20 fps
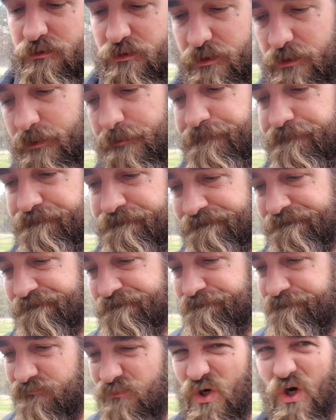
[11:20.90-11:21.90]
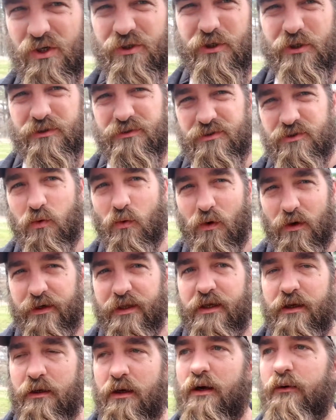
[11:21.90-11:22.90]
to
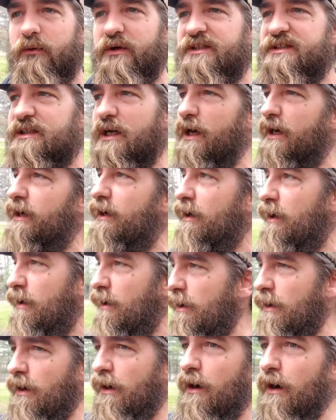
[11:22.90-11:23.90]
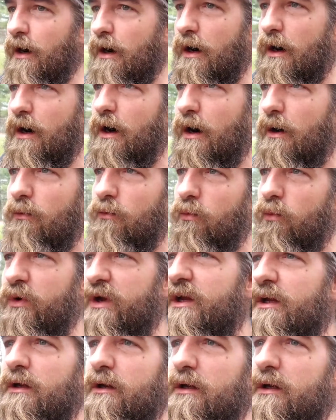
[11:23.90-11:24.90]
120, I would say.
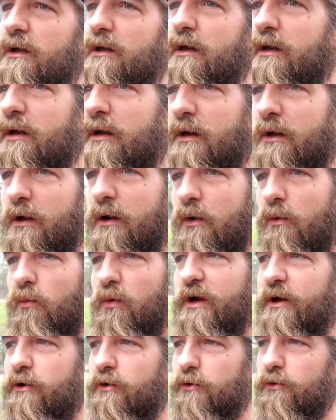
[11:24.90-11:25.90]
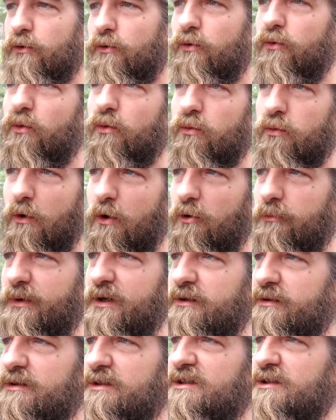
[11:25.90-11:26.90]
We grew
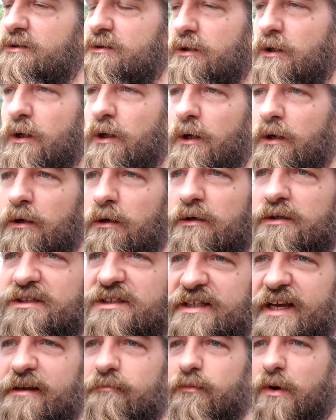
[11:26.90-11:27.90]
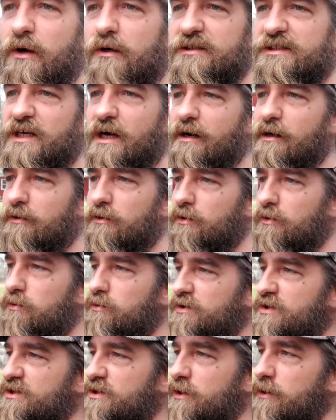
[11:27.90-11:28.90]
Romas, San
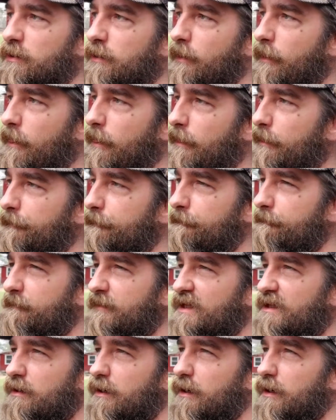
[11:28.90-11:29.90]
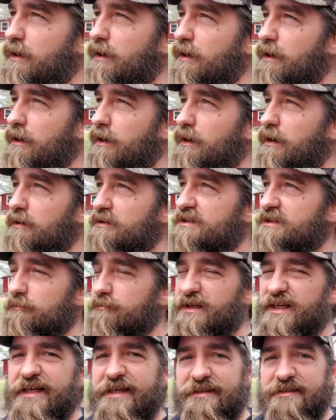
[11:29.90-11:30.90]
Marzanos,
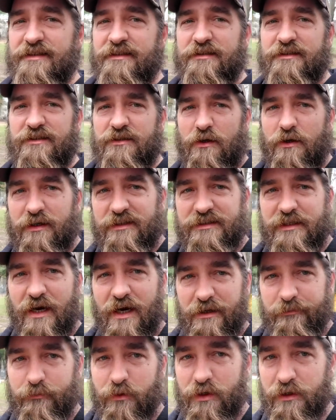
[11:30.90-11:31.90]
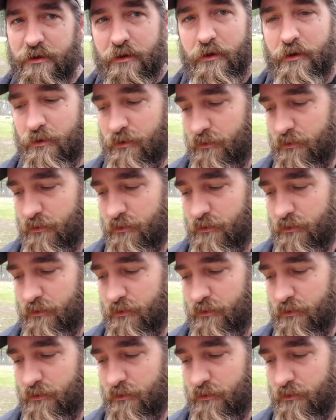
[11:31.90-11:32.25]
some easy sauce hybrid